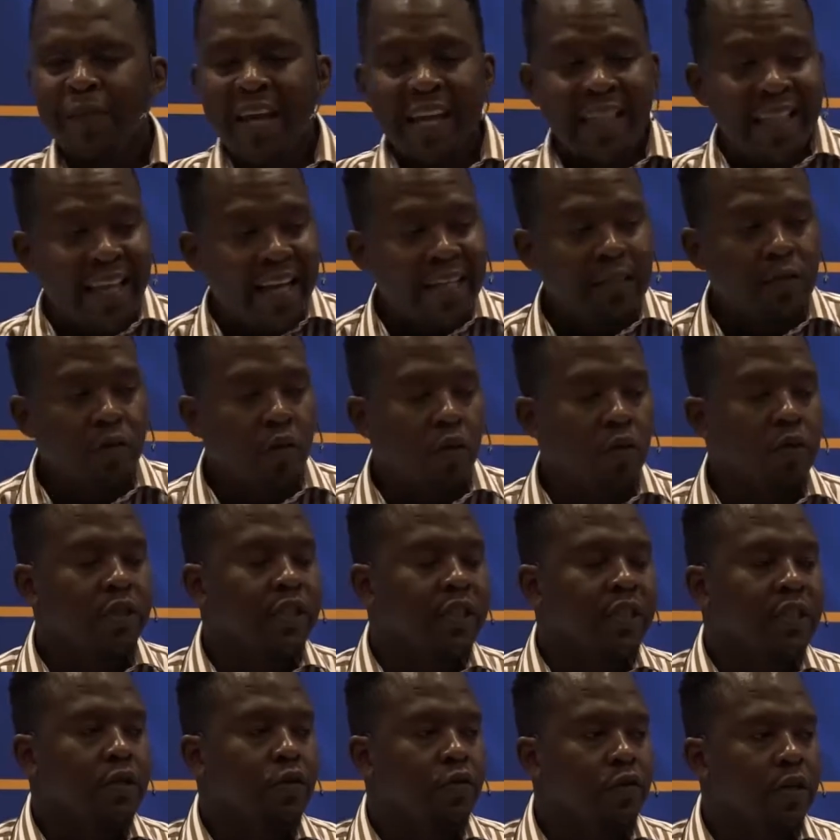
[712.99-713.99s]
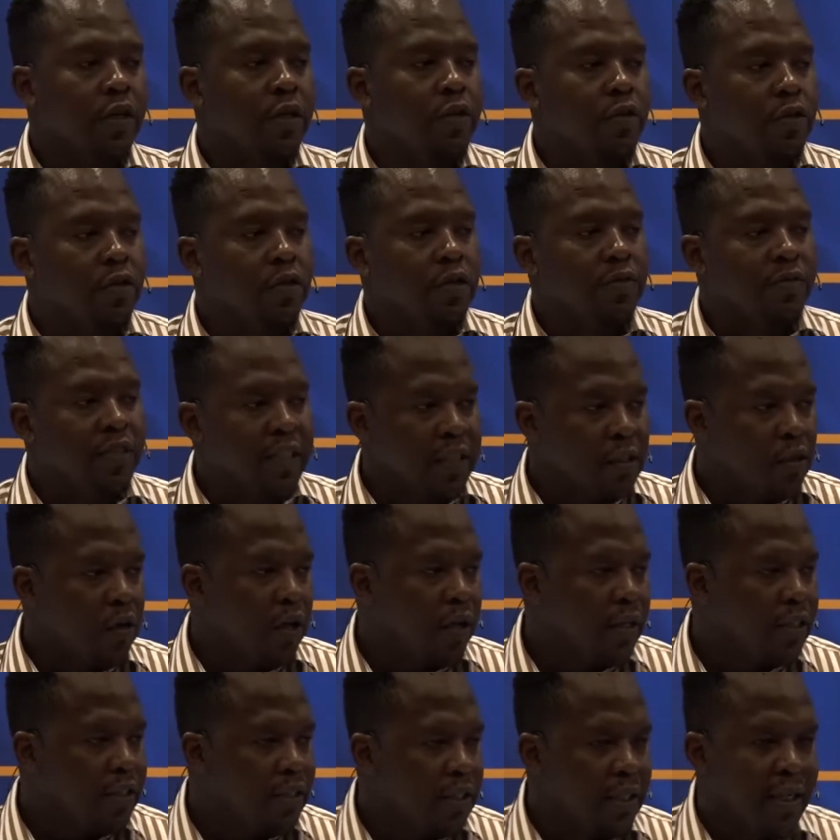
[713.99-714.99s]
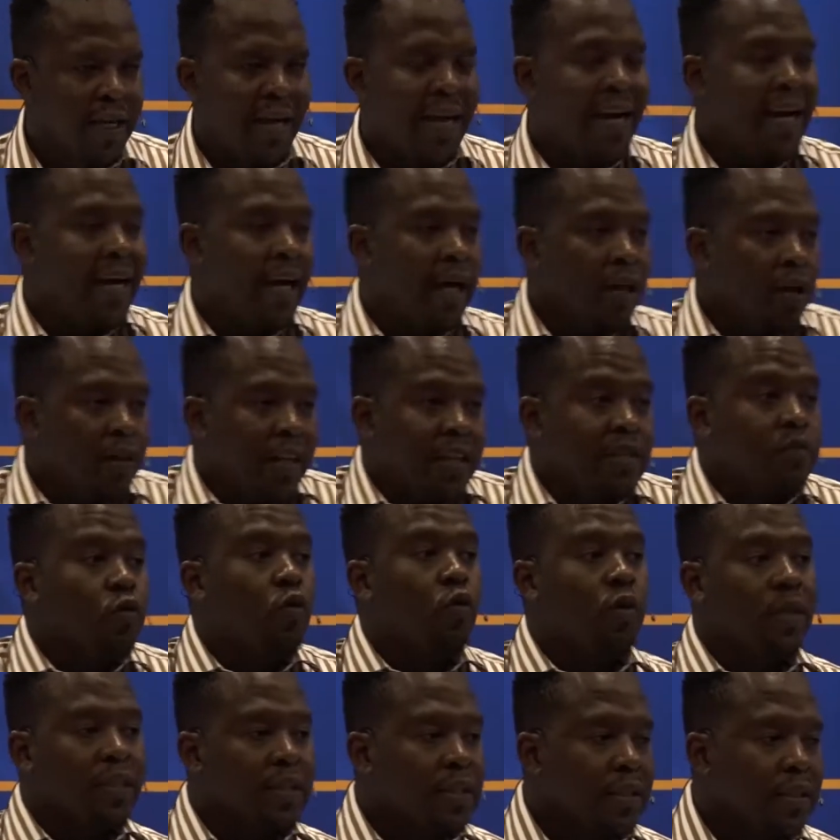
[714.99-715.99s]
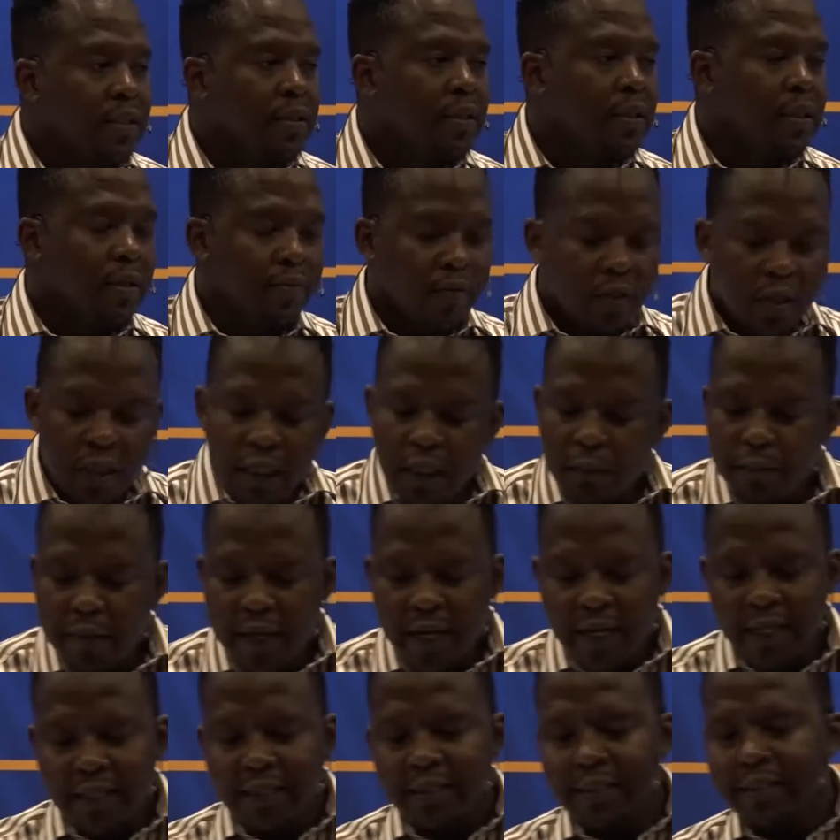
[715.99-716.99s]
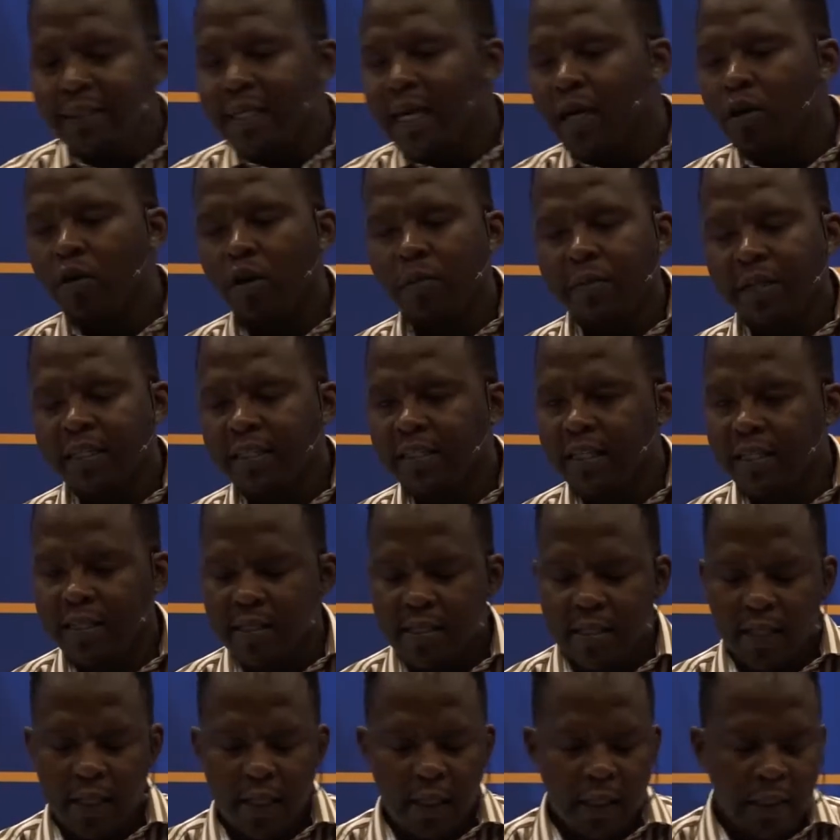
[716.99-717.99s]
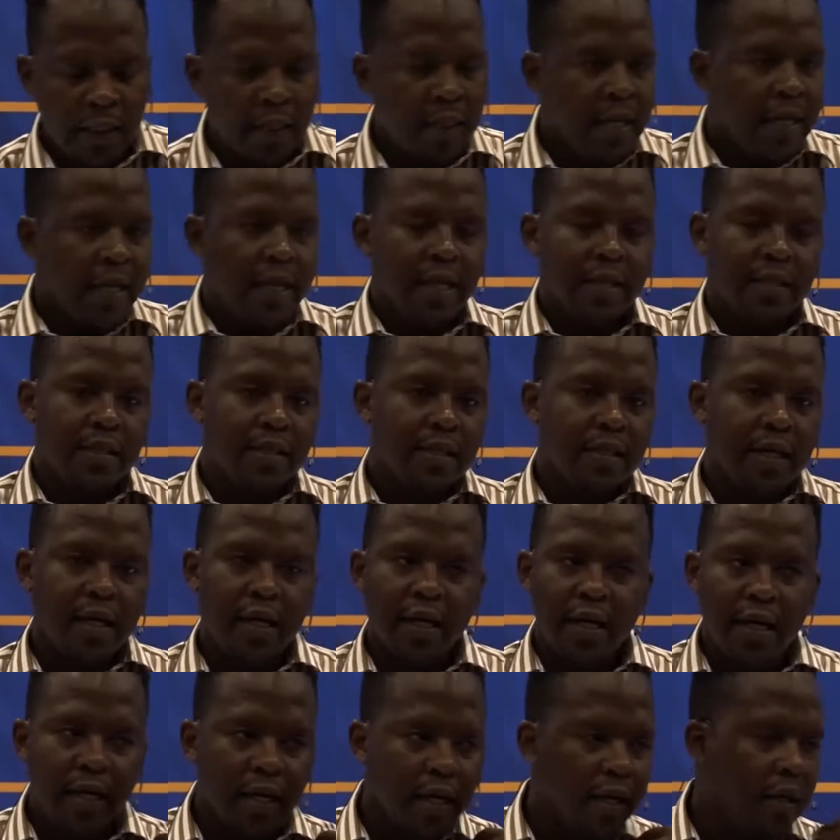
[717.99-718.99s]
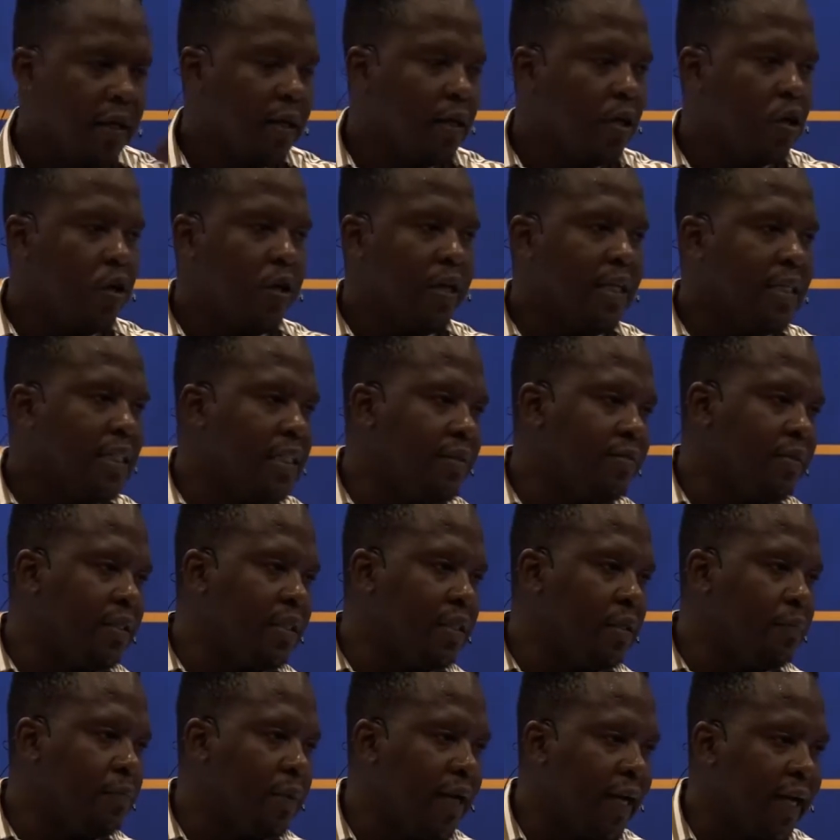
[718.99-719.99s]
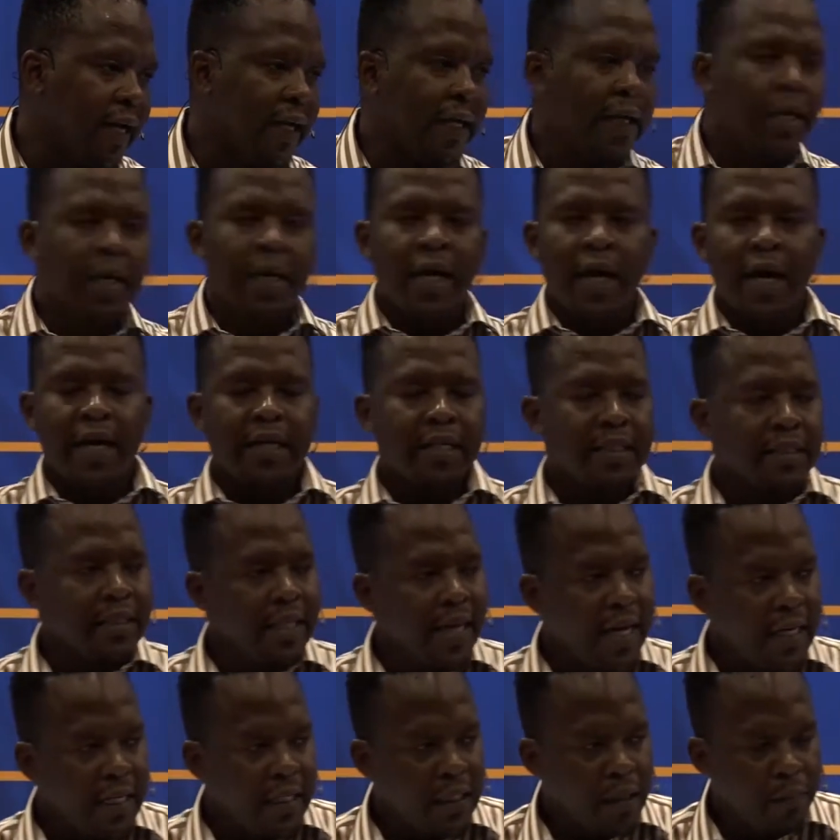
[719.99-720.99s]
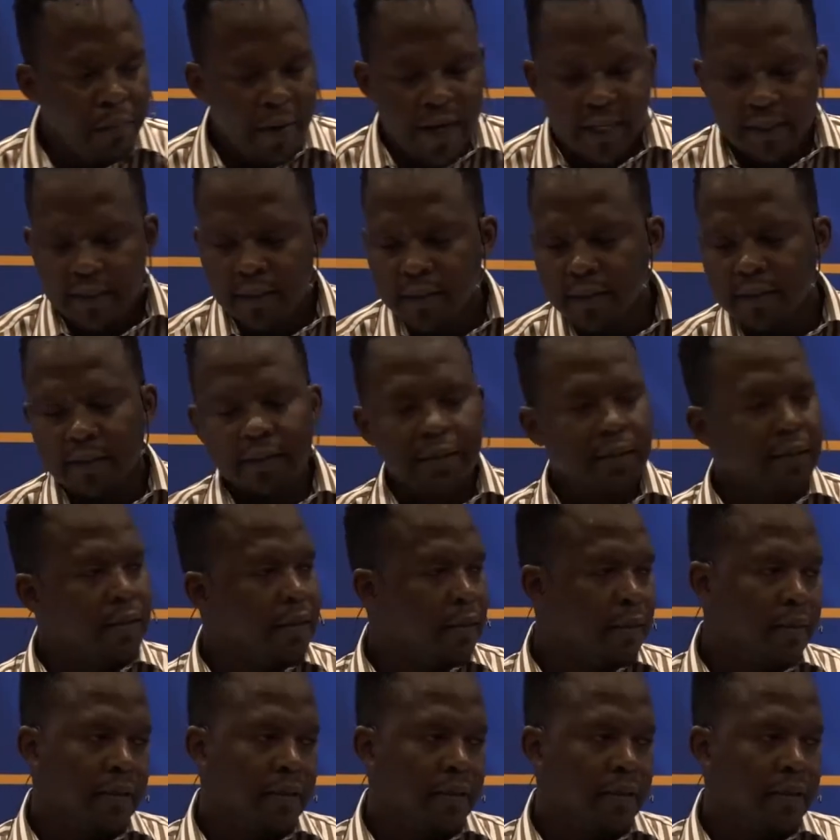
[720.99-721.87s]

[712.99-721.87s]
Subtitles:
And that's all just through the use of technology that's all existing. If you think about it, it's a gyromic sensor, it's a connectivity back, understanding the patterns,